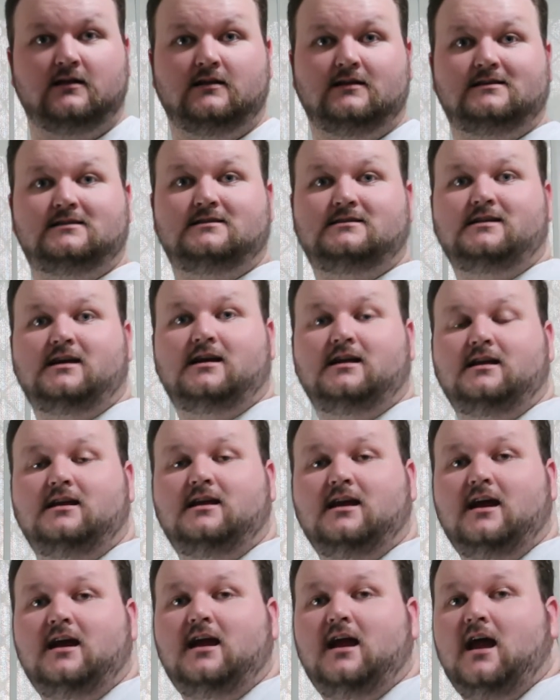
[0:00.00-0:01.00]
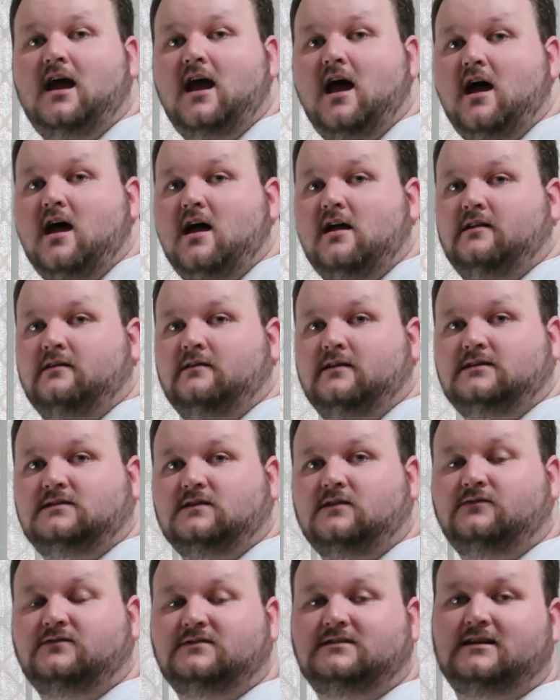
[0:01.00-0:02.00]
This is Charlie K, and that's
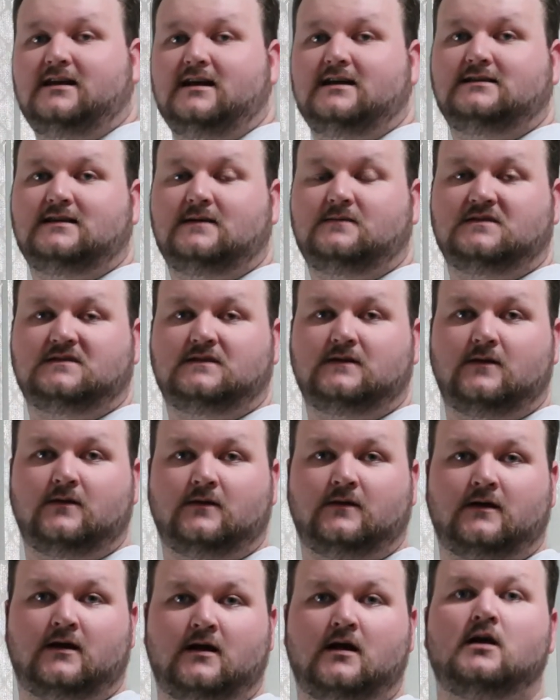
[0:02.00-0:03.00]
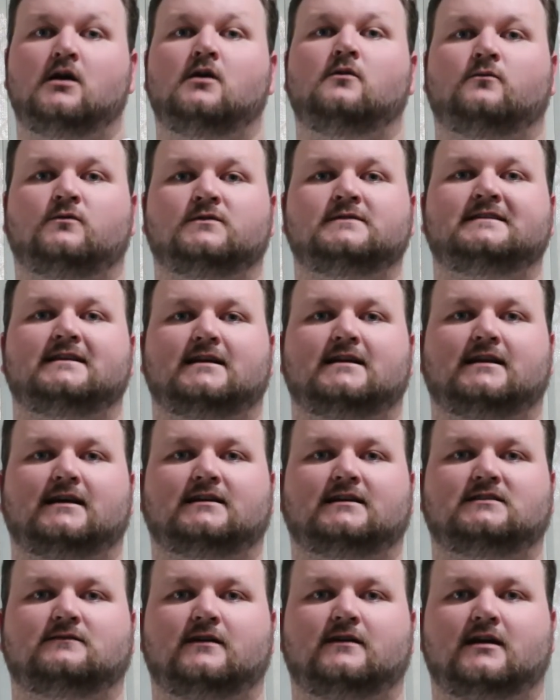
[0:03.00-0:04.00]
all for today's episode. We'll see you
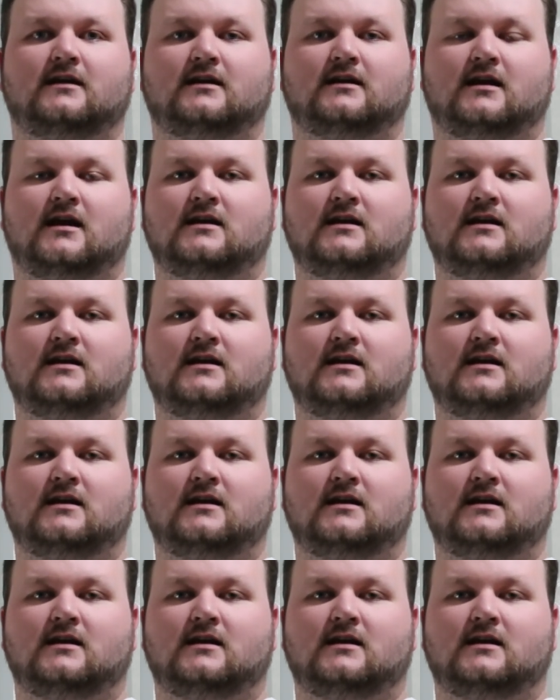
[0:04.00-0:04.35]
next week.